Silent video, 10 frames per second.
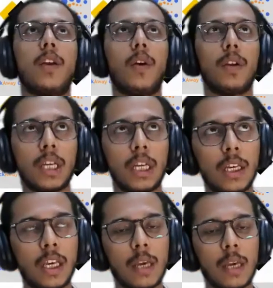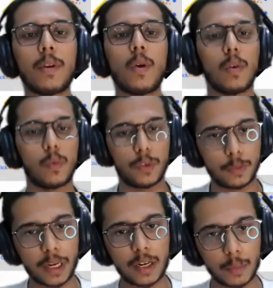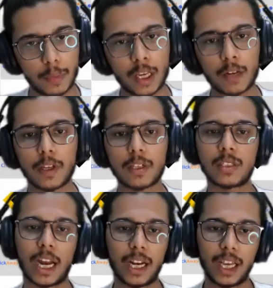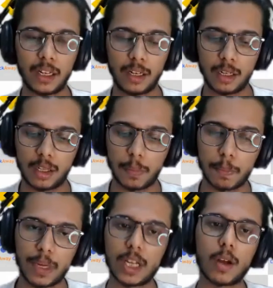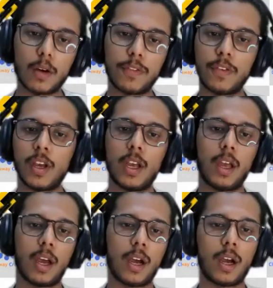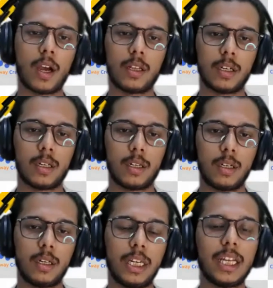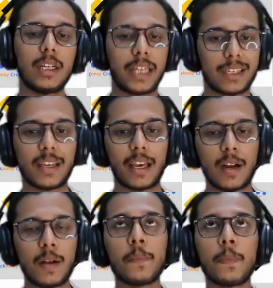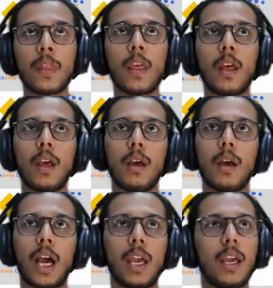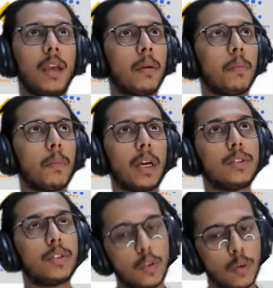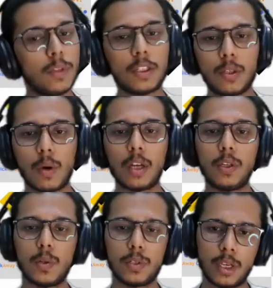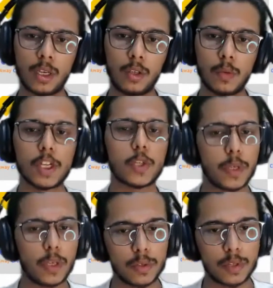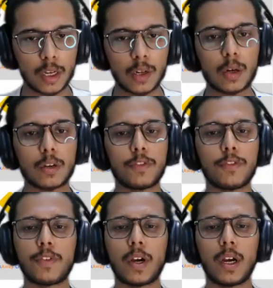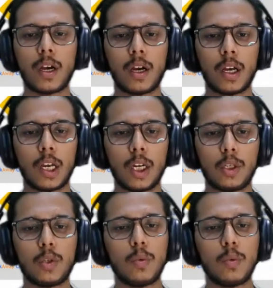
which ironically came along with pandemic, and we are standing in the middle of uh, the legal tech era, I assume that you are using, you must be using a lot of uh,